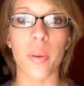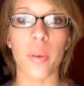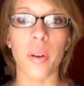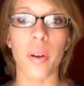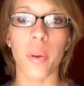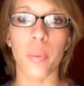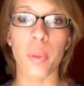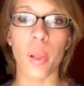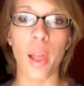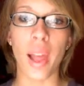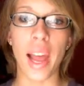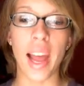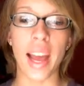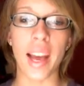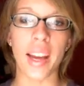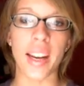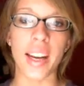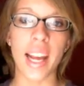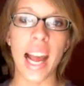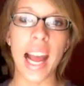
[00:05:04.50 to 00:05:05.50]
I
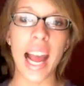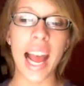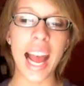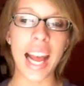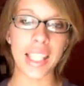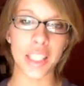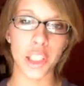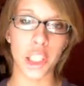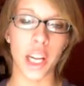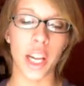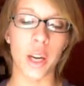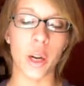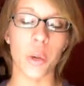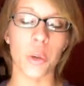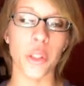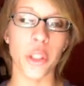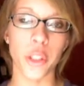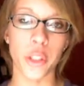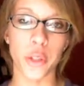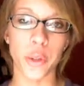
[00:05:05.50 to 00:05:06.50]
applied
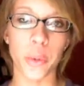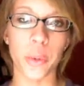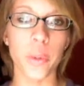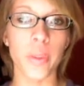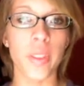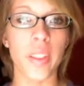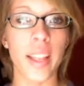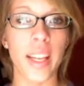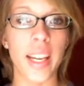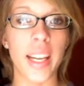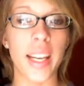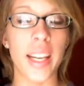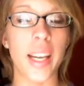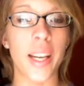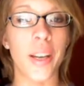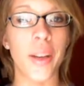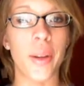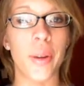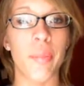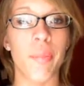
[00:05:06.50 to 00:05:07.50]
eyeshadow to
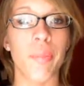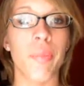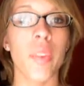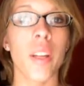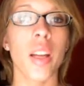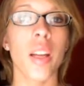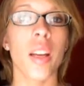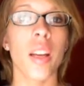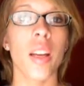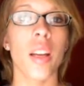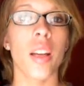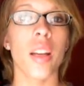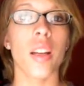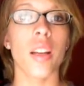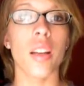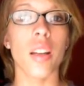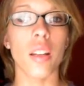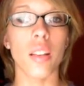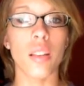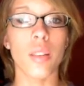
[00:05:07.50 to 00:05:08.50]
the
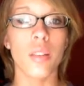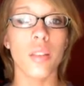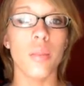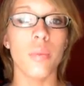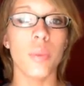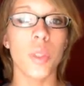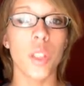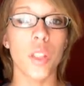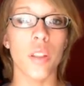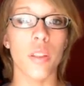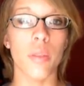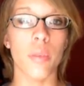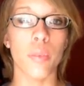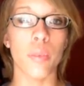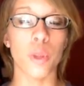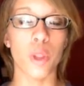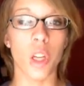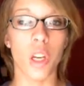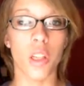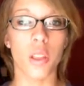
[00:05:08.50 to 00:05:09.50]
to
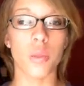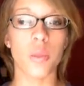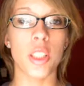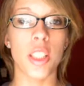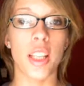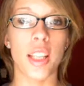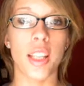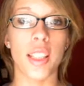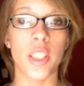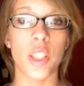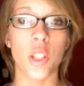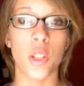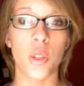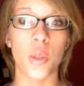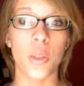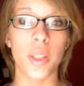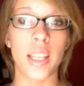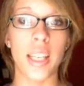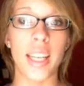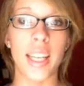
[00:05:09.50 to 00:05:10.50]
the petroleum jelly
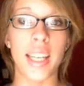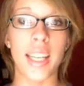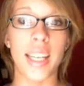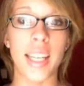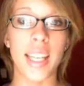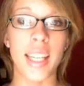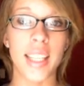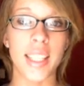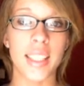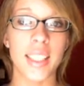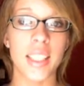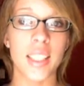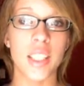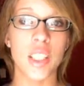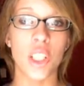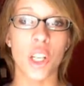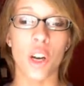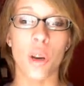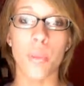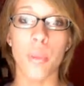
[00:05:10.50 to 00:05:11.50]
to get it
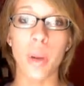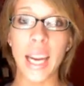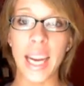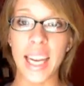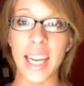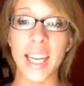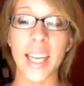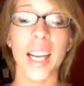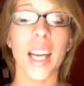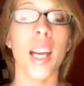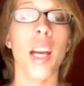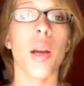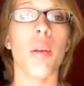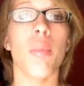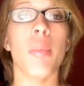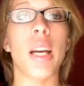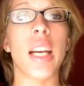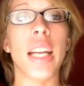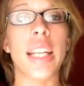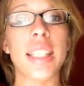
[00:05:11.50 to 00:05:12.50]
to turn pink.
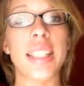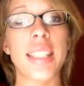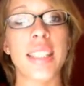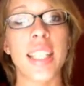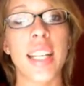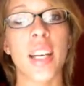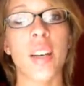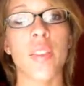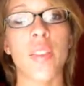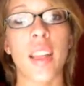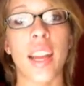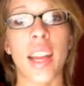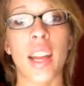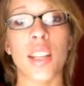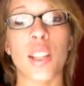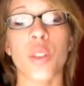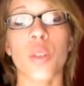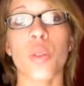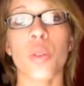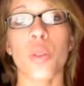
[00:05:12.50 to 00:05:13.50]
But instead of
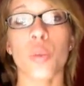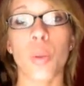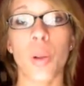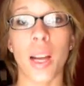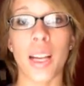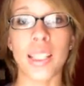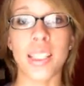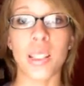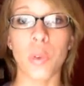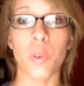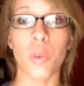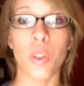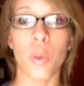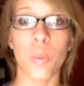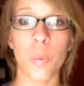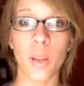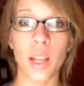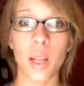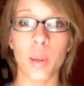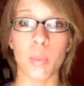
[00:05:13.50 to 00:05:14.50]
that, you can replace it
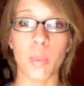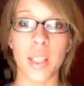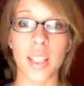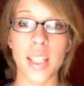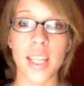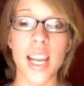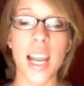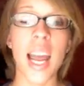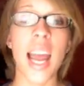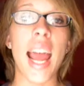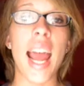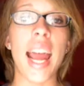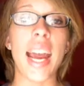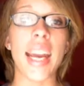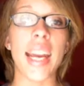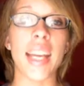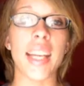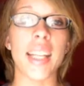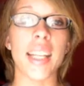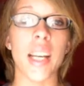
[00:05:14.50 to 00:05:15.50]
with the pigment
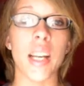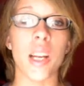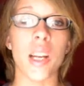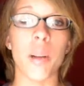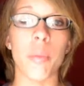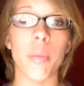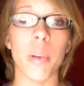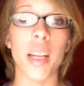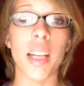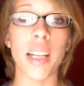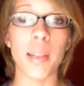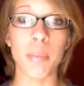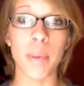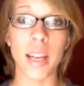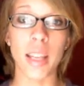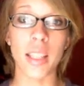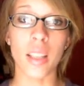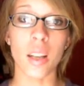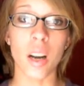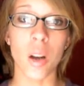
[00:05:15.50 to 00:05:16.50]
and
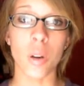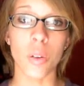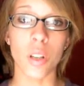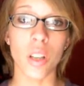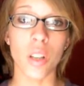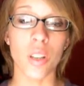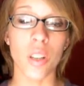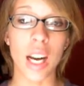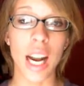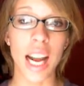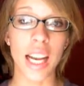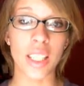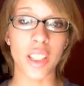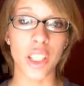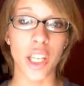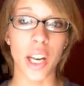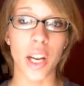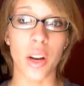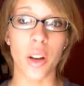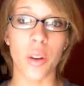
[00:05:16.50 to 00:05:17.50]
make your own color
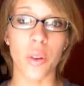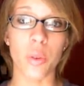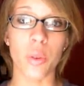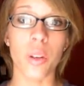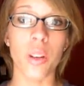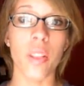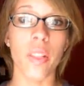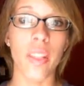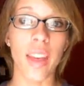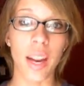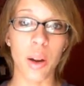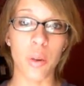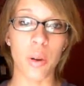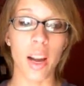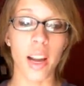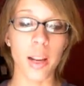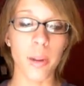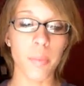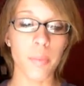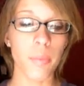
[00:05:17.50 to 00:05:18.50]
eyeshadow
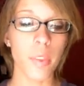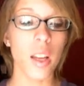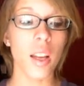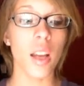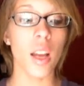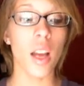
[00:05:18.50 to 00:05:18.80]
that way.